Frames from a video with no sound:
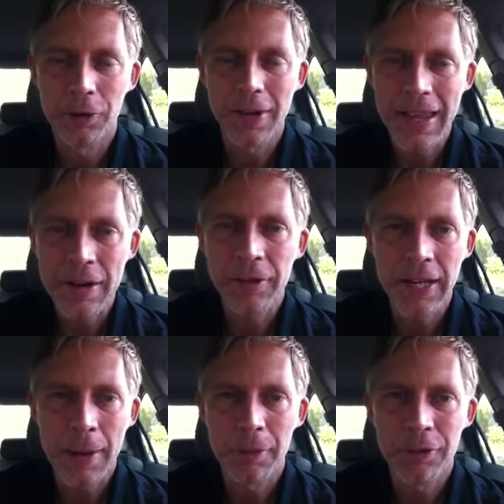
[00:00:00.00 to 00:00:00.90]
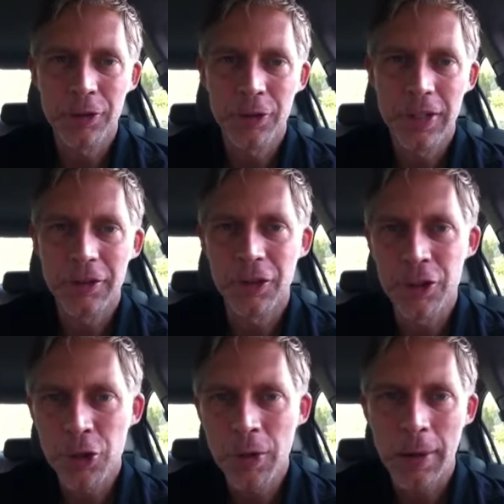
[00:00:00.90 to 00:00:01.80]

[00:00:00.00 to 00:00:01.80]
So every opportunity is a new